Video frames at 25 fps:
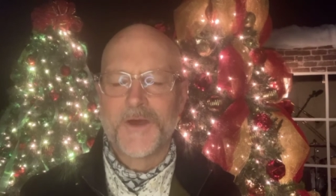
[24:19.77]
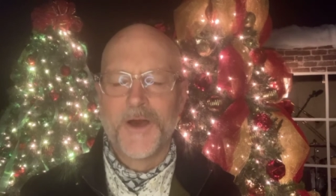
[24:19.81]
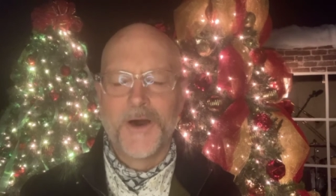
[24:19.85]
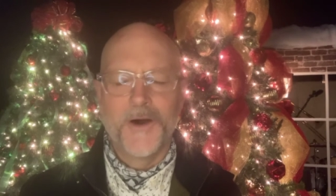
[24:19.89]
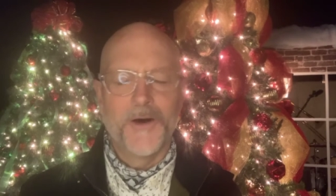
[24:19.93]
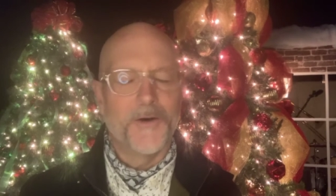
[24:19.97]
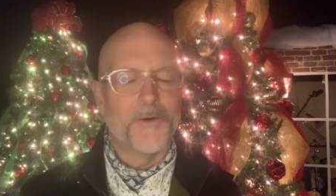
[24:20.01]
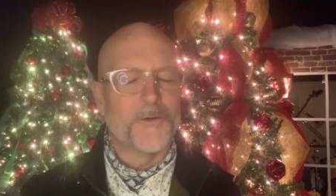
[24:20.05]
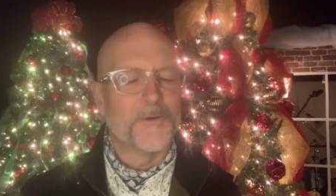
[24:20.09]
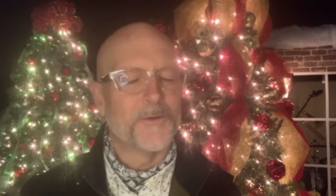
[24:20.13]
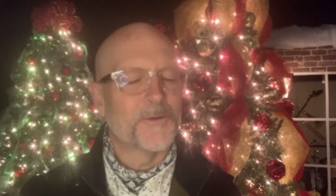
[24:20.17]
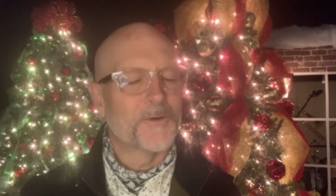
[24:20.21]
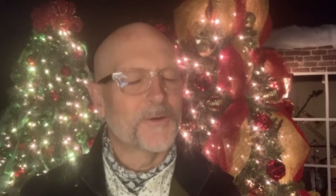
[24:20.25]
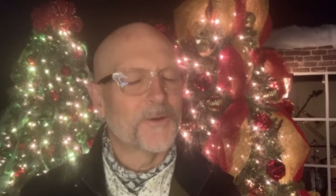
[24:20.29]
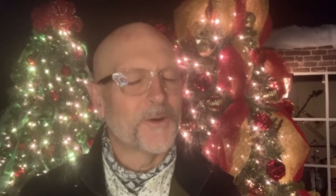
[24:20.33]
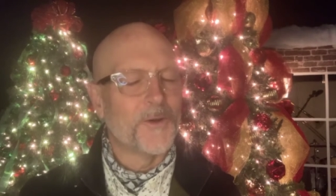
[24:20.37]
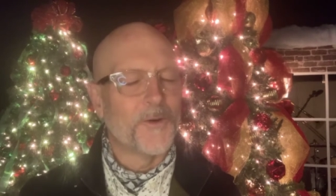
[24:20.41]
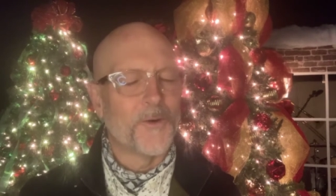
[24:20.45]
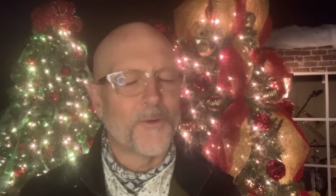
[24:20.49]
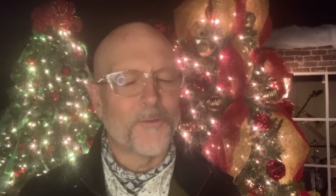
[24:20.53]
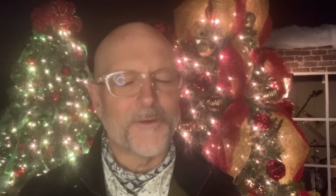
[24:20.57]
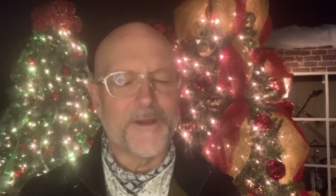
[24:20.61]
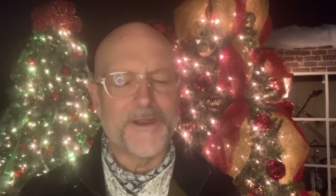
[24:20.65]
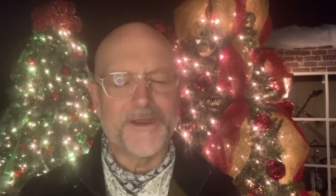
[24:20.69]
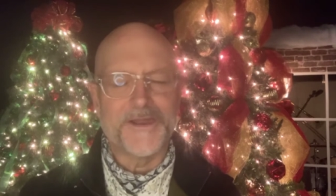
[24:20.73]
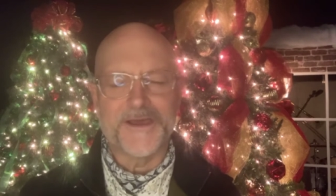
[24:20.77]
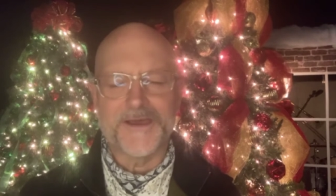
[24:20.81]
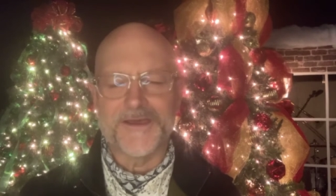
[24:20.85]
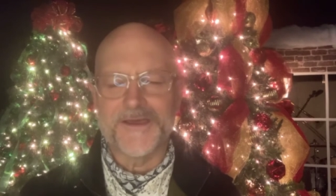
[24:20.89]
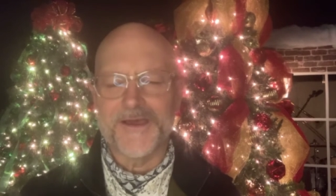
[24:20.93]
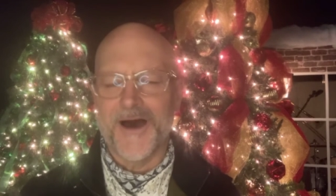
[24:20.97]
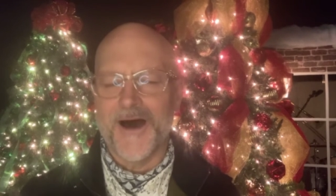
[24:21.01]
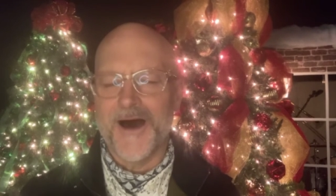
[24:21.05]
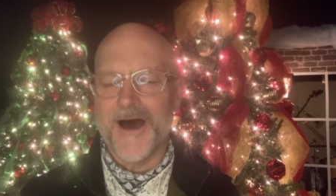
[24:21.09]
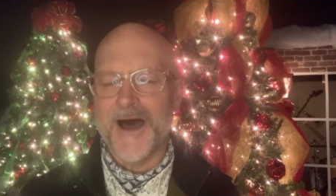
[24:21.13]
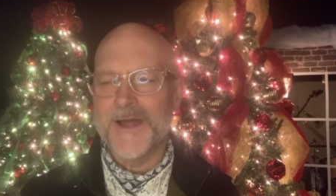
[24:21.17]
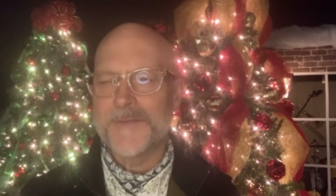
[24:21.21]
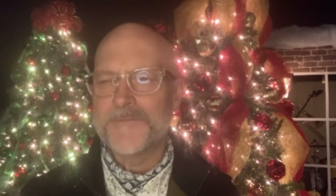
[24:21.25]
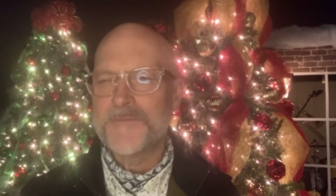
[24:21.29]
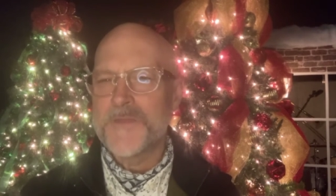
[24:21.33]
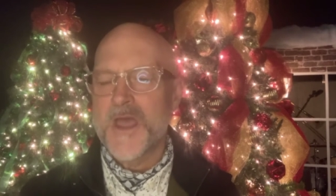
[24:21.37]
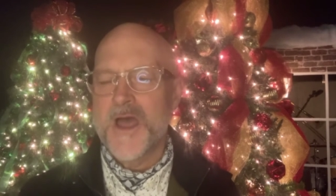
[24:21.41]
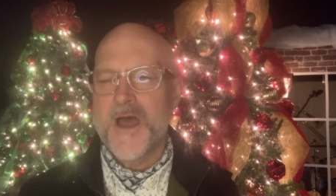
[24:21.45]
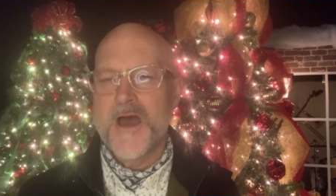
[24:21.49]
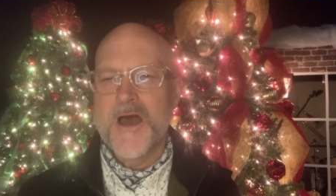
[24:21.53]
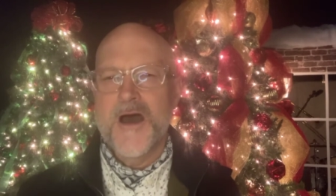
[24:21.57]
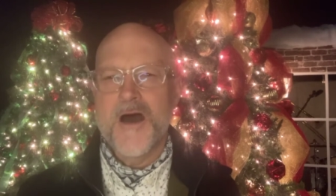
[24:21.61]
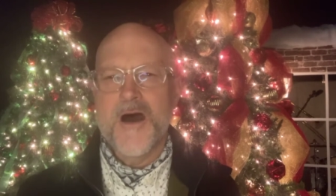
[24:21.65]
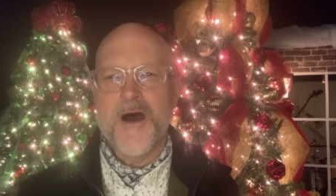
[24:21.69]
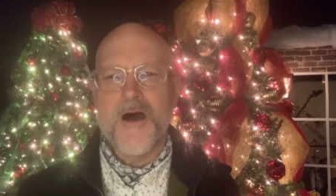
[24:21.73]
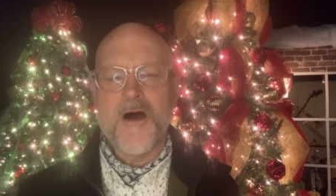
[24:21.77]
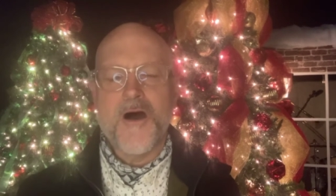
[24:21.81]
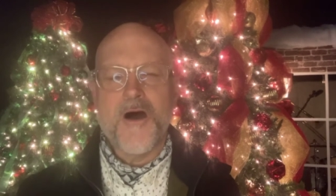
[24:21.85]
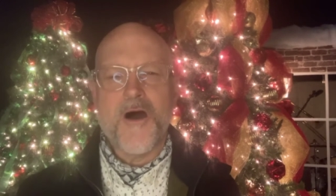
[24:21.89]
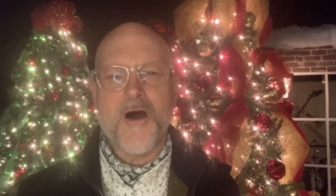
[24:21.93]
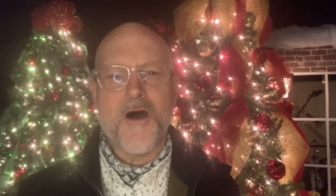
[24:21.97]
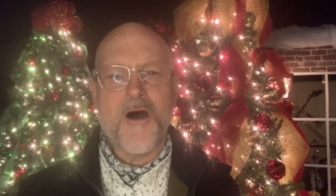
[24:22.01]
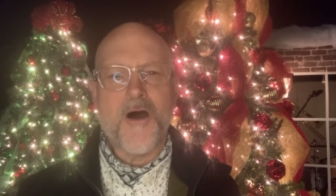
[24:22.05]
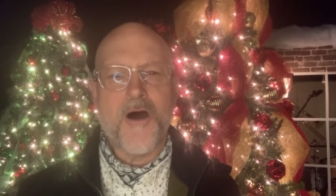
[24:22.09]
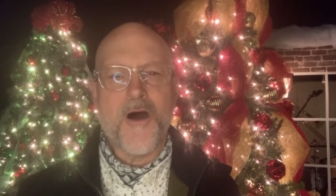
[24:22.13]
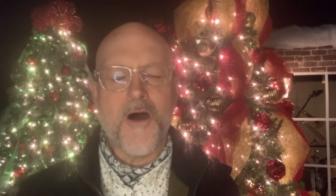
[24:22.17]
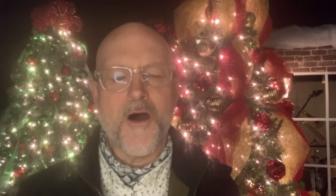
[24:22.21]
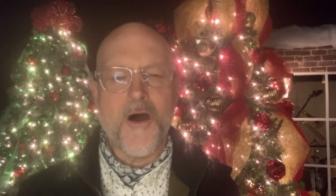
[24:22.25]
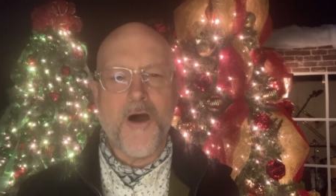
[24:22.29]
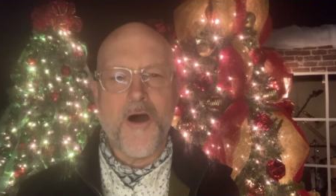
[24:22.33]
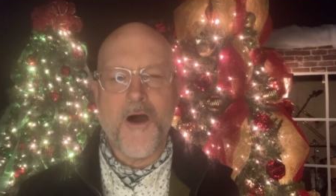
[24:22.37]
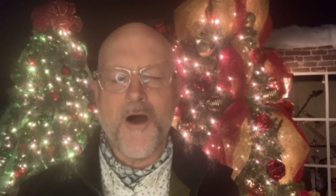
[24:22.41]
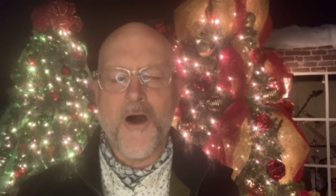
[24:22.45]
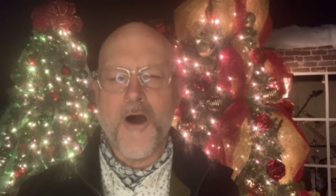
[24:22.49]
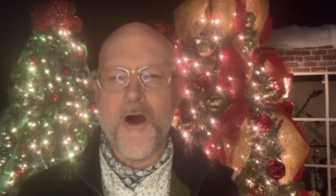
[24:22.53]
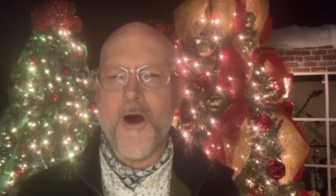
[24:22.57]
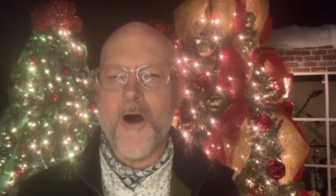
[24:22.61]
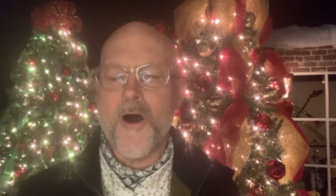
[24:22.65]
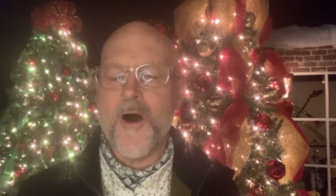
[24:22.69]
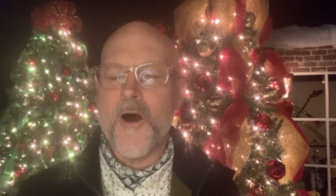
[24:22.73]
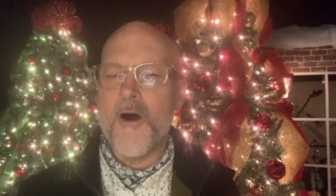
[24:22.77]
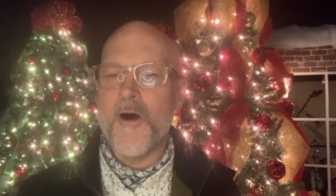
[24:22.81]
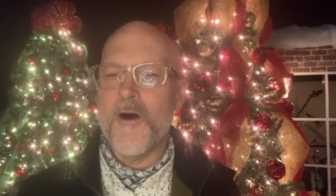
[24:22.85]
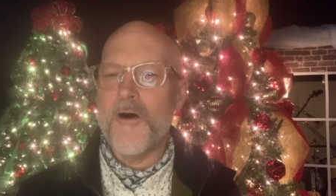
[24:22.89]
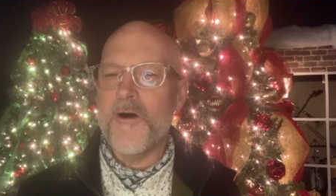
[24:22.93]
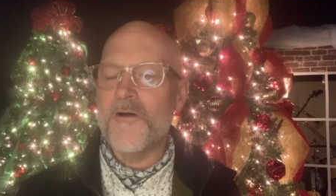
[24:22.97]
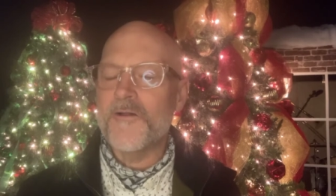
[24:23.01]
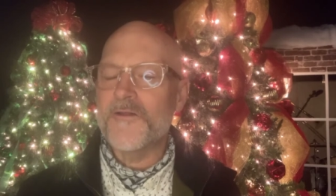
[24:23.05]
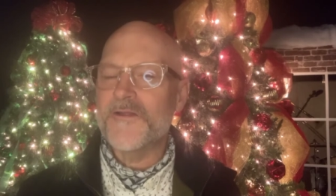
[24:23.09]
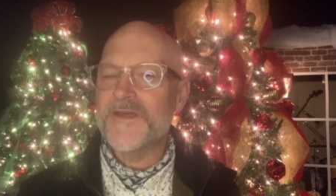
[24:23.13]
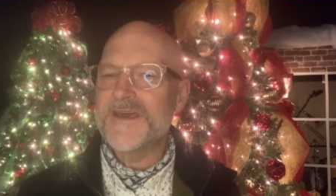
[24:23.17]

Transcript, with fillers: Oh, glory to God. All